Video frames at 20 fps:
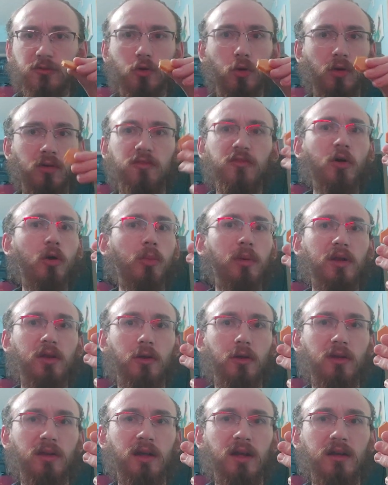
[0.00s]
gold filament
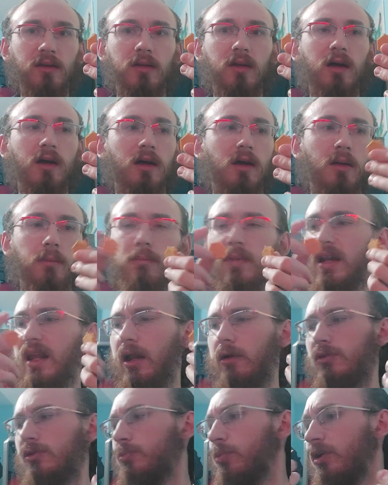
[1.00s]
loaded in. My dad
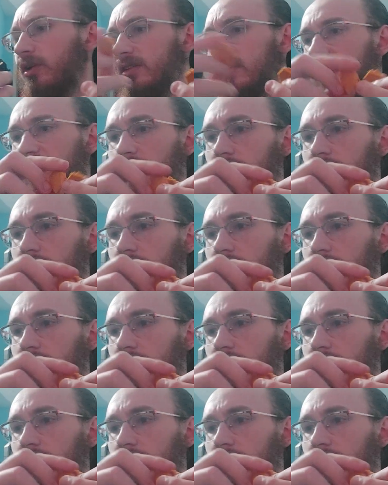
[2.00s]
was printing